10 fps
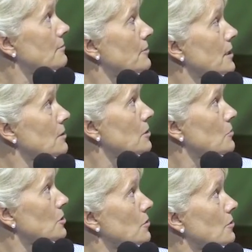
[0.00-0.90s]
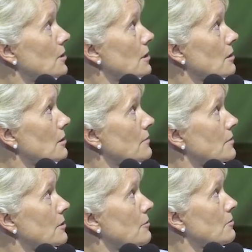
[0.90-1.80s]
factors we should think of:
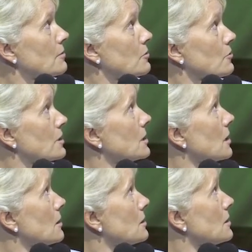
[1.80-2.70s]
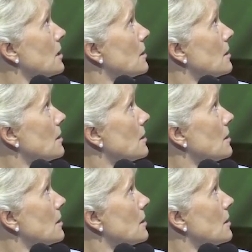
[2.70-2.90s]
the inflammatory cells,